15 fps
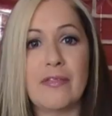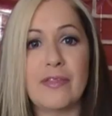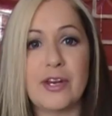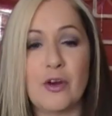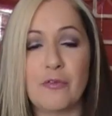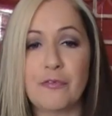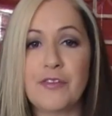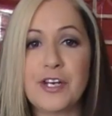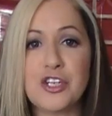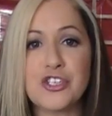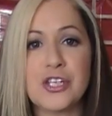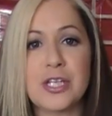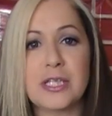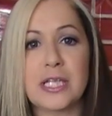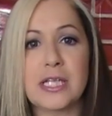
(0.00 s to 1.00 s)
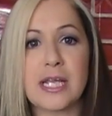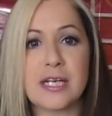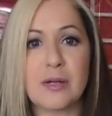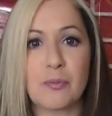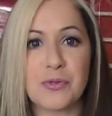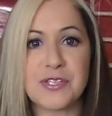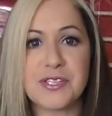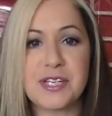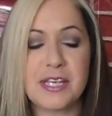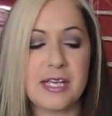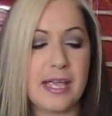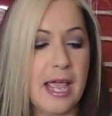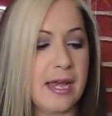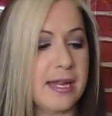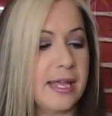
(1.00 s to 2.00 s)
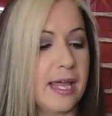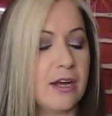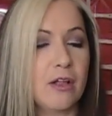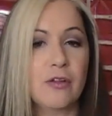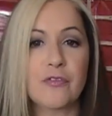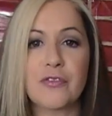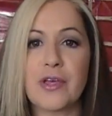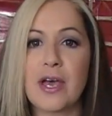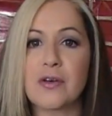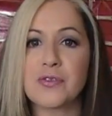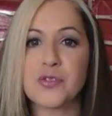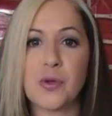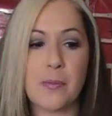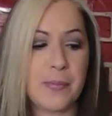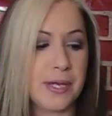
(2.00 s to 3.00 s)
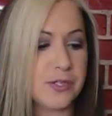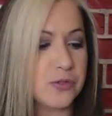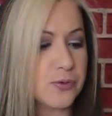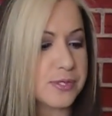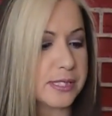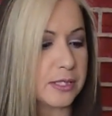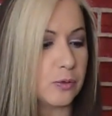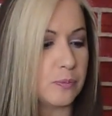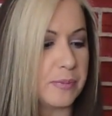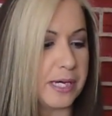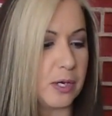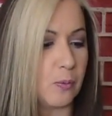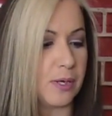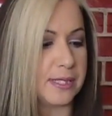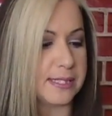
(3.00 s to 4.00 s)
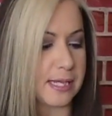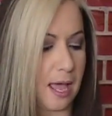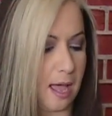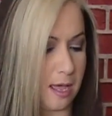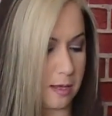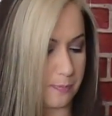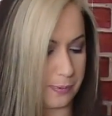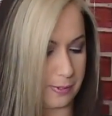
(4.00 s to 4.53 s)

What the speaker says: they don't finish it, and then you end up with sticky candy cane all over the house, so I picked those little mini ones up.